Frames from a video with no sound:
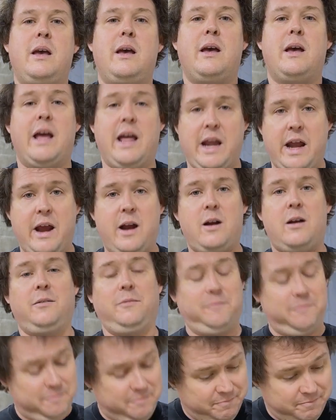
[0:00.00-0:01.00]
And
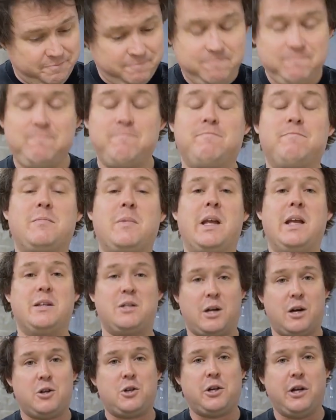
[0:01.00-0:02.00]
here is
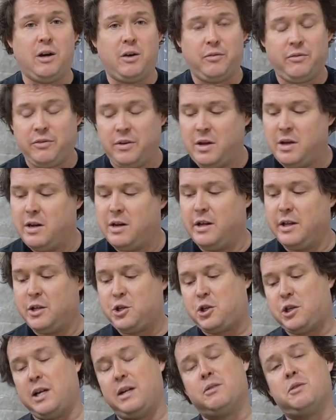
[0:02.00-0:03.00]
our shelf. Now this
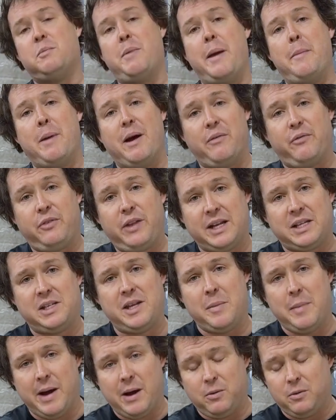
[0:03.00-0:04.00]
shelf's made by
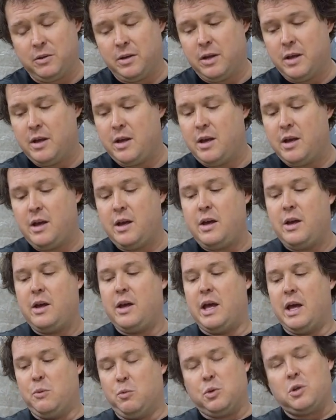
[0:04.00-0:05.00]
Fleximount,
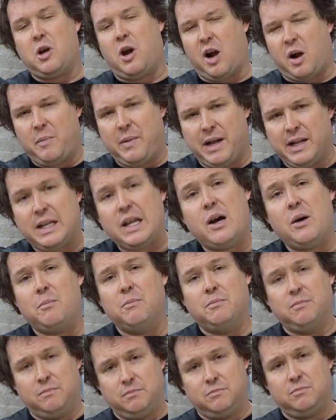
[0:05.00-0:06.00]
and we'll talk about
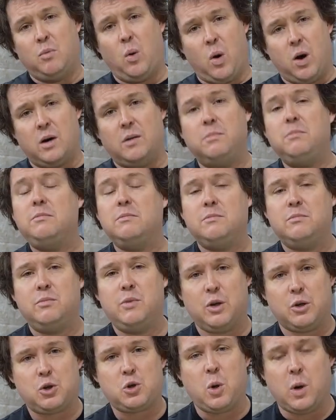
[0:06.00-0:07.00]
them more
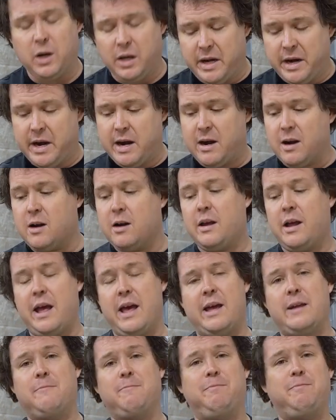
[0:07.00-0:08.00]
real shortly here.
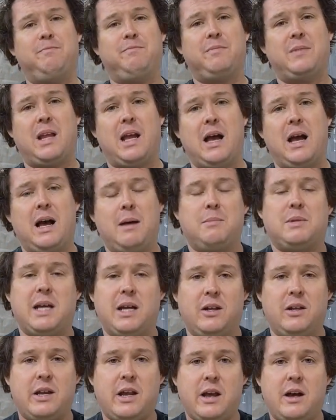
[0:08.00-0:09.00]
And I'm
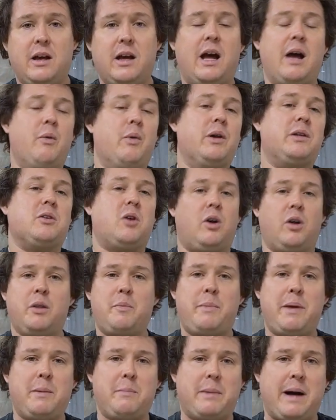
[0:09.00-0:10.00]
telling you, I went to all the
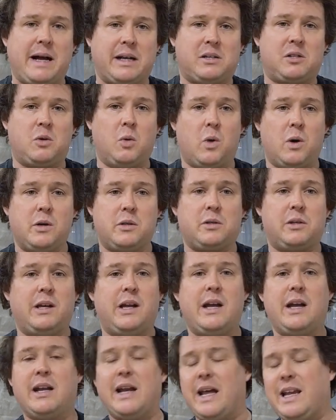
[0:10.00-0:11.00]
big box stores
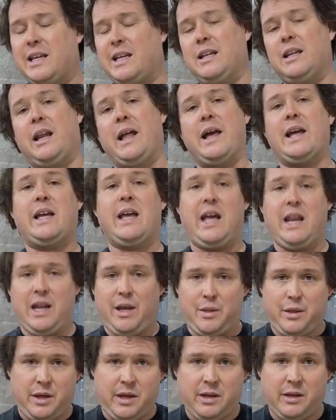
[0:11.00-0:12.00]
and I didn't like
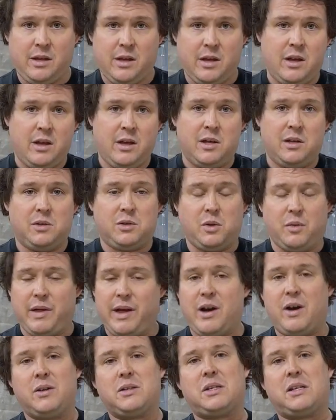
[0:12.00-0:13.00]
anything. So they
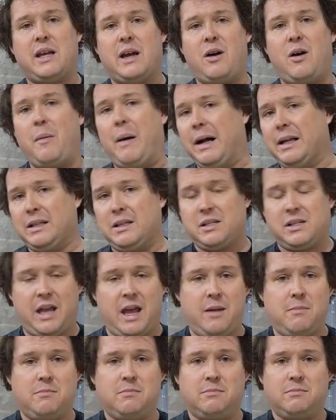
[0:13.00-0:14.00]
all sell about the
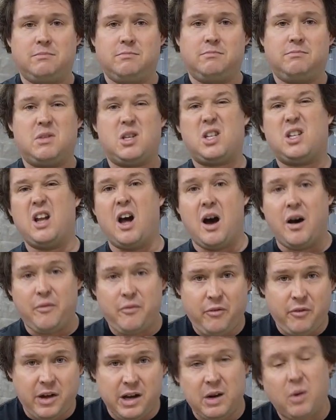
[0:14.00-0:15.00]
same
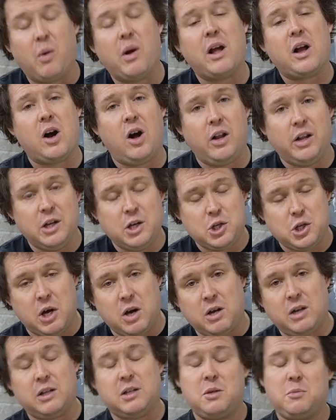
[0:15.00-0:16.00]
stuff. I don't want to call it
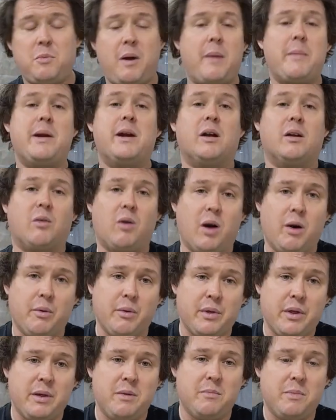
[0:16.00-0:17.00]
junk. There's probably nothing wrong
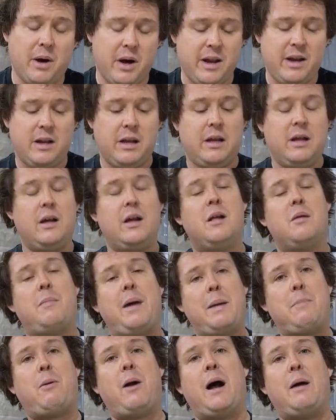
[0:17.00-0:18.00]
with it, but
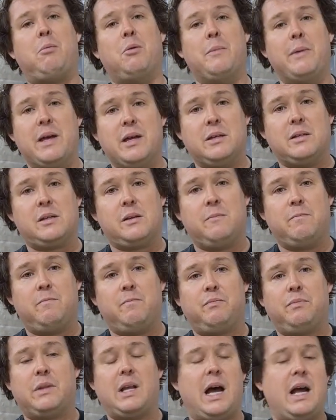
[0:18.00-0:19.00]
my problem is
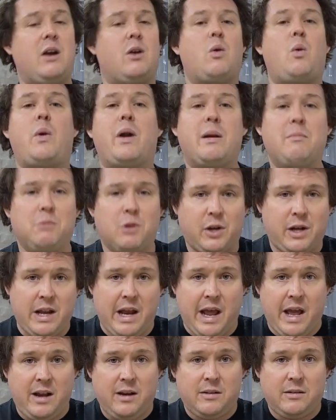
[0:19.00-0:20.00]
I don't know what I'm looking
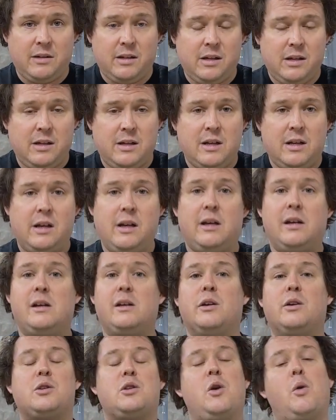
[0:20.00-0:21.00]
at.
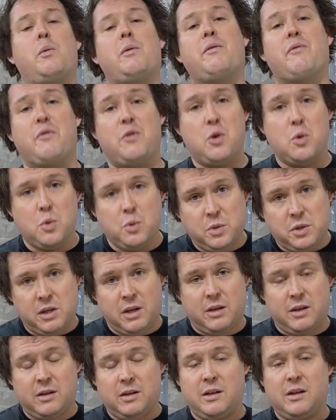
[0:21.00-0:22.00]
There's no reviews,
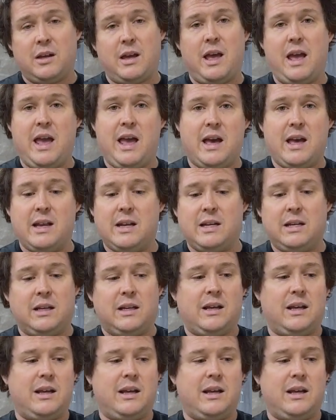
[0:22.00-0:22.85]
and